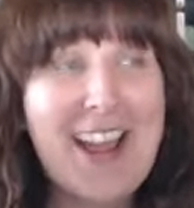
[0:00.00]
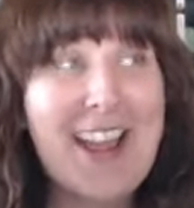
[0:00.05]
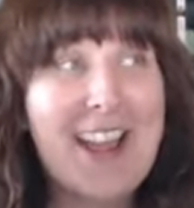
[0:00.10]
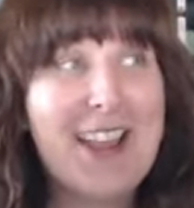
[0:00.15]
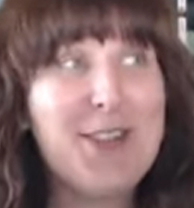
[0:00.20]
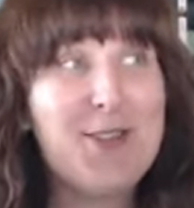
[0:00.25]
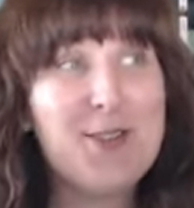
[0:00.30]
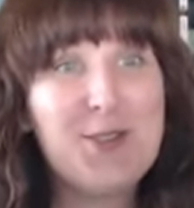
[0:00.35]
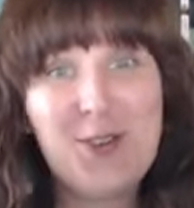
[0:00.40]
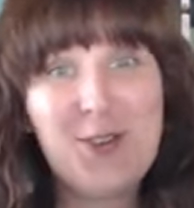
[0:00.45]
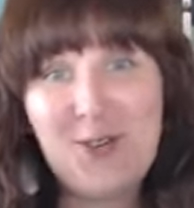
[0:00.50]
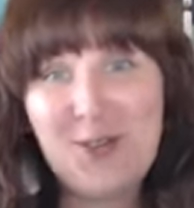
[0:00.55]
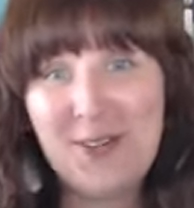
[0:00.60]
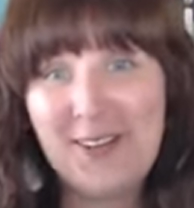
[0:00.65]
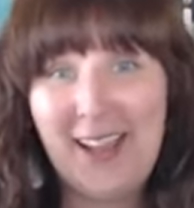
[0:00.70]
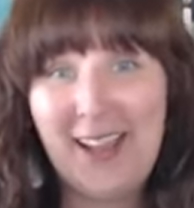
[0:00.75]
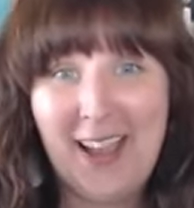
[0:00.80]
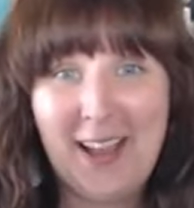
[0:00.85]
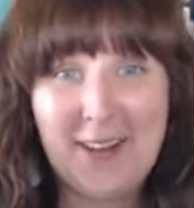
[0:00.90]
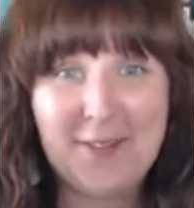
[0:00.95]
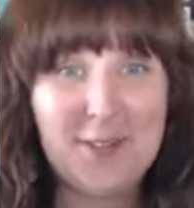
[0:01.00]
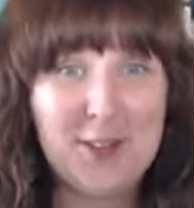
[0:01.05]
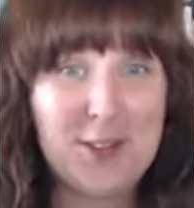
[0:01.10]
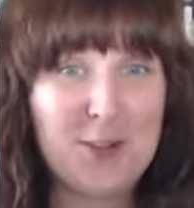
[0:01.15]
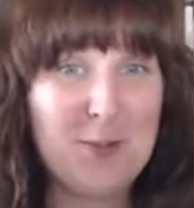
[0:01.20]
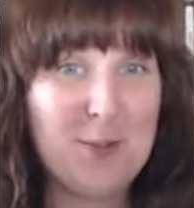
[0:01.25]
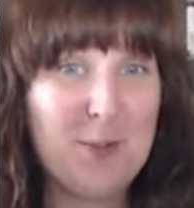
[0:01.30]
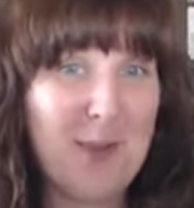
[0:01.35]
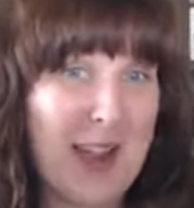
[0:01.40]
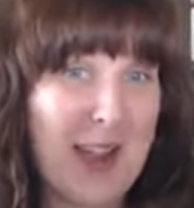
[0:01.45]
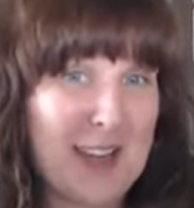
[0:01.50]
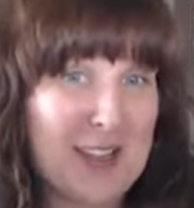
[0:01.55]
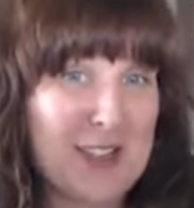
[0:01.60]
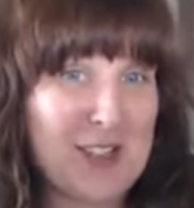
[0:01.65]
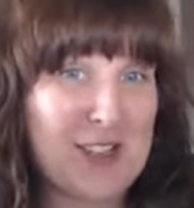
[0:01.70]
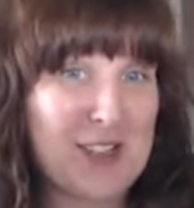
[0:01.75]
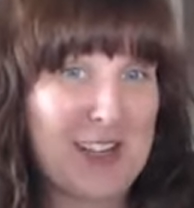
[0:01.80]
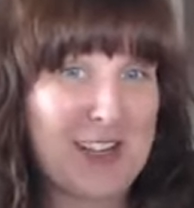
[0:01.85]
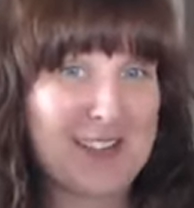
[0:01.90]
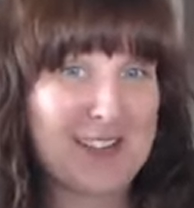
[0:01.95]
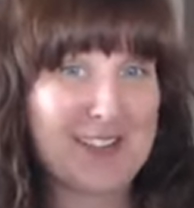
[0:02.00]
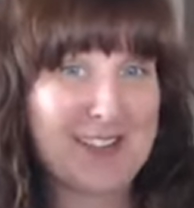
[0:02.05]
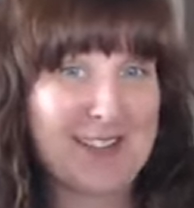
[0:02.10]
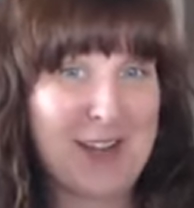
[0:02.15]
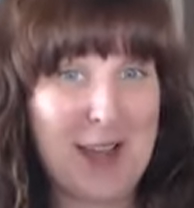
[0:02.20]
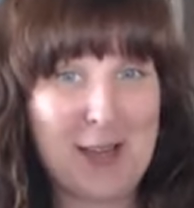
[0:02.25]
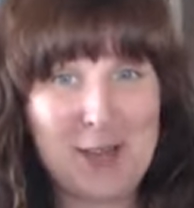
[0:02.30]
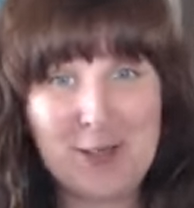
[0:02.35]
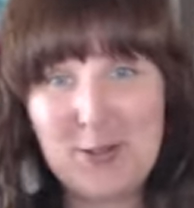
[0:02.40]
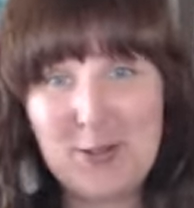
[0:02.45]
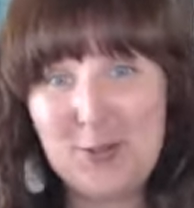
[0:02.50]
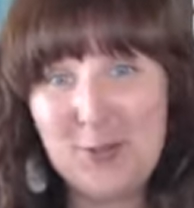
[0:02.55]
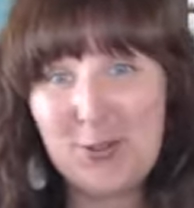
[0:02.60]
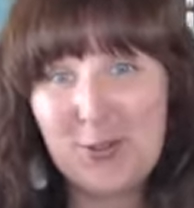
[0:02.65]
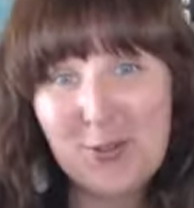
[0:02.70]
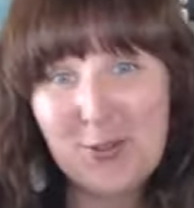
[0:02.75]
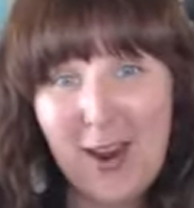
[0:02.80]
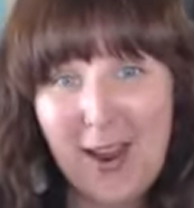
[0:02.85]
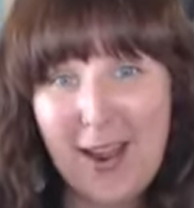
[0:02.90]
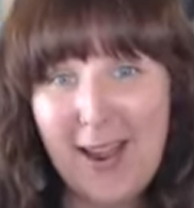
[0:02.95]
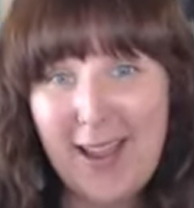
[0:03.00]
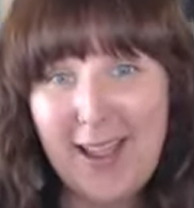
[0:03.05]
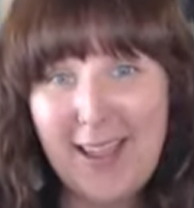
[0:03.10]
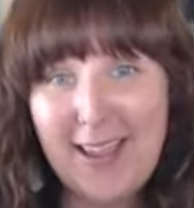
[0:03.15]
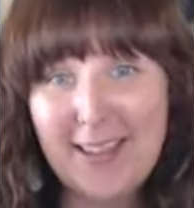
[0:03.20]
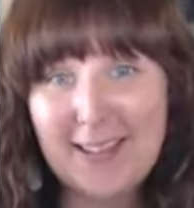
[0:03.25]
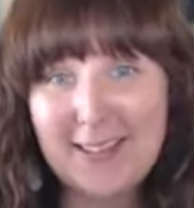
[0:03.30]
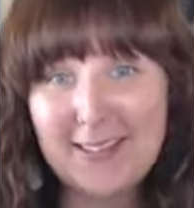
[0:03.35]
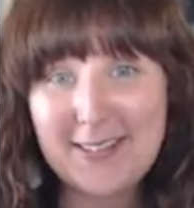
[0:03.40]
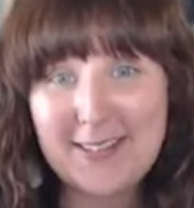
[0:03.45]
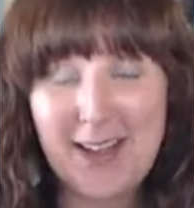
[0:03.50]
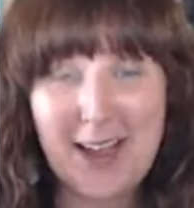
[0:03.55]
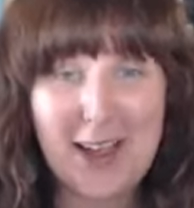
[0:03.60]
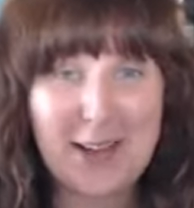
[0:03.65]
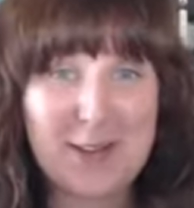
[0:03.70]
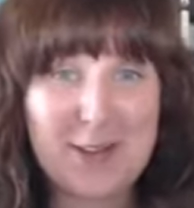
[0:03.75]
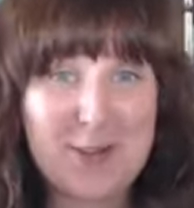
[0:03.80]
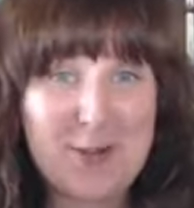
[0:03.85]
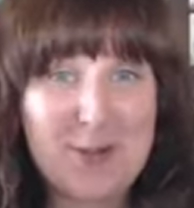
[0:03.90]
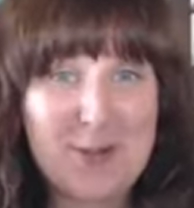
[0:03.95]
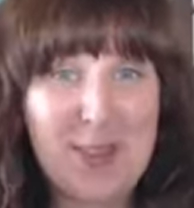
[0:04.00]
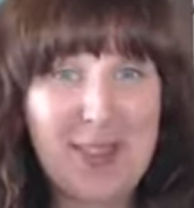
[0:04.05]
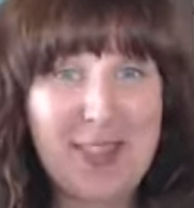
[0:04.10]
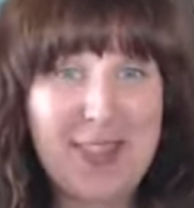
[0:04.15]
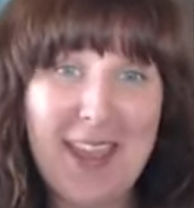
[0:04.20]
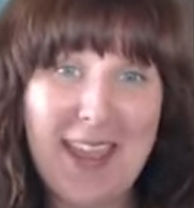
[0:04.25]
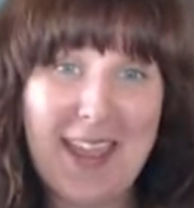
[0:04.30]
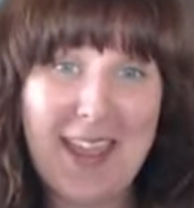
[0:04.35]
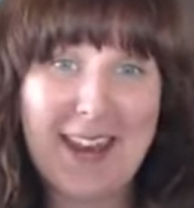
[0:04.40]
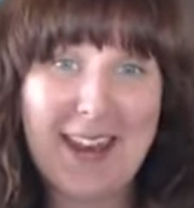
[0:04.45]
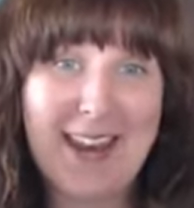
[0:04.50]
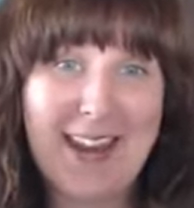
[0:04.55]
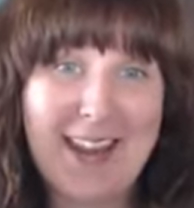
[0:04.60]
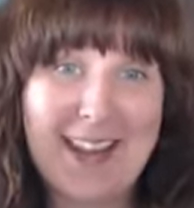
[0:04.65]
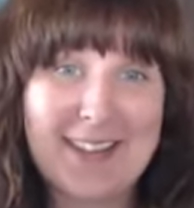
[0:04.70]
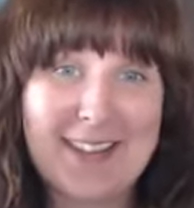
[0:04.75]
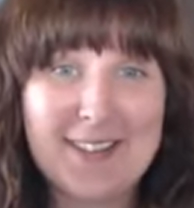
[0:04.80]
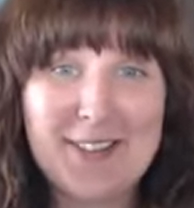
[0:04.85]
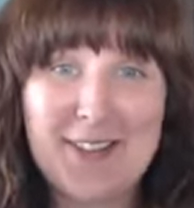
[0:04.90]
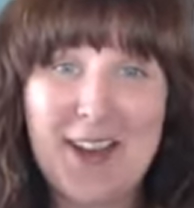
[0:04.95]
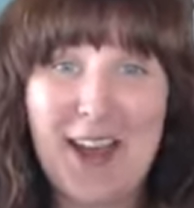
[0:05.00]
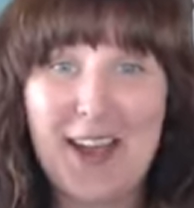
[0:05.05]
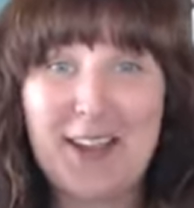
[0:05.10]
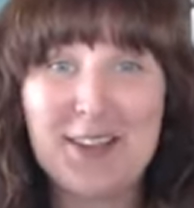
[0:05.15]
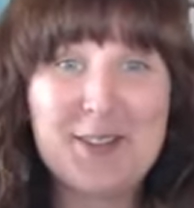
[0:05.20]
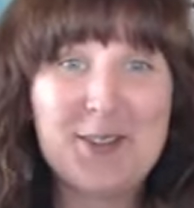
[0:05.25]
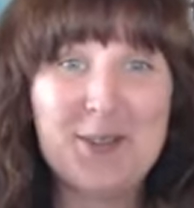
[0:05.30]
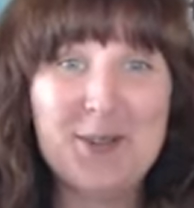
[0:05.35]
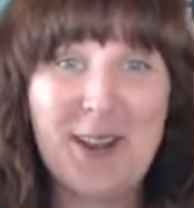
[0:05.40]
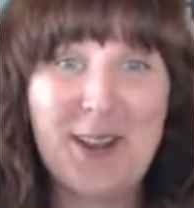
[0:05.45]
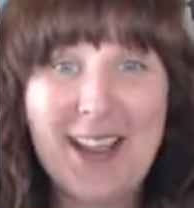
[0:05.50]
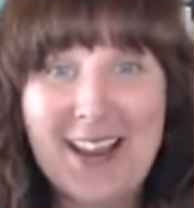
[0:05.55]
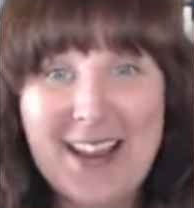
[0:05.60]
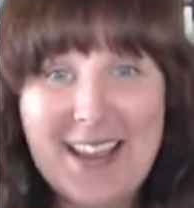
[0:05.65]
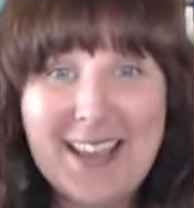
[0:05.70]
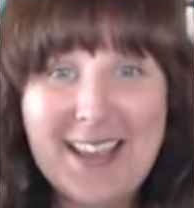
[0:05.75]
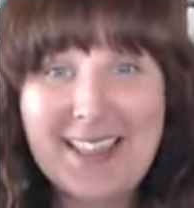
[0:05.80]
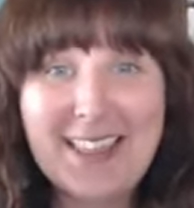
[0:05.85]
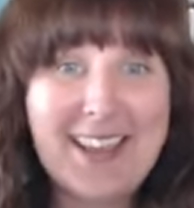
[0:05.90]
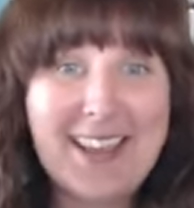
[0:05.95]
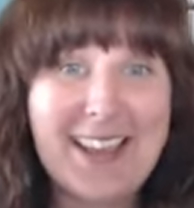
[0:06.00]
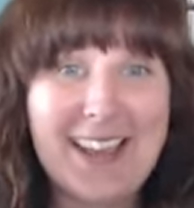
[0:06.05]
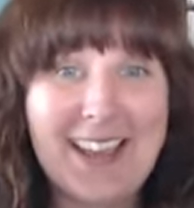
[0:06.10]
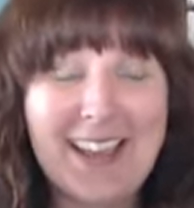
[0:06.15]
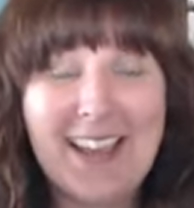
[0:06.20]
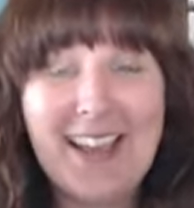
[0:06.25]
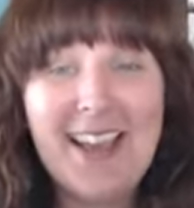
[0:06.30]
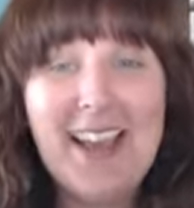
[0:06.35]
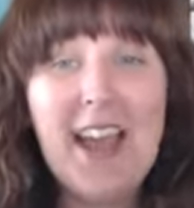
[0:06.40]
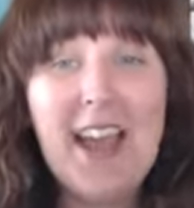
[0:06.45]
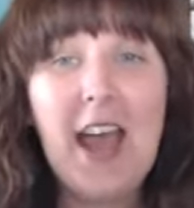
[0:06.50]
you don't have too much, it's not too dry, it's not too thin, it's not too anything,